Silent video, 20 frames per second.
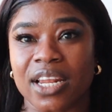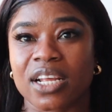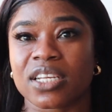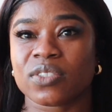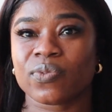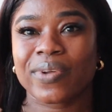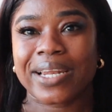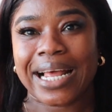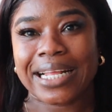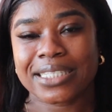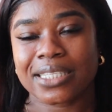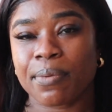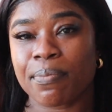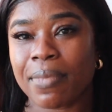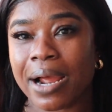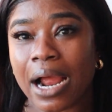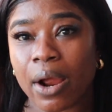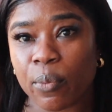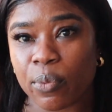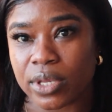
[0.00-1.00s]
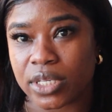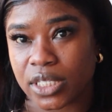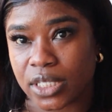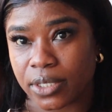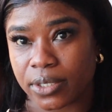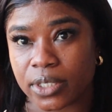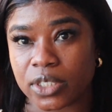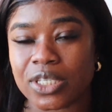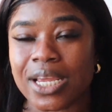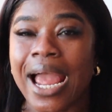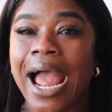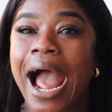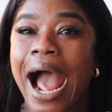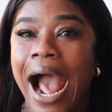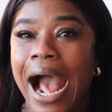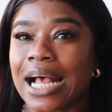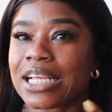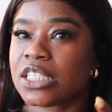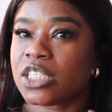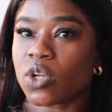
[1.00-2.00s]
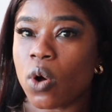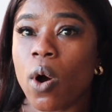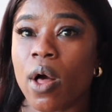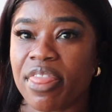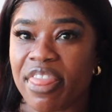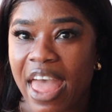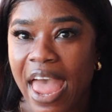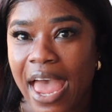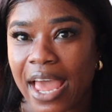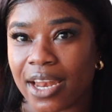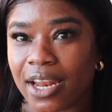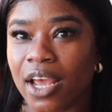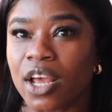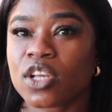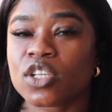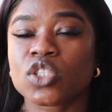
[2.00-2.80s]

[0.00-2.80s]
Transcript: because when I did my research, I saw that.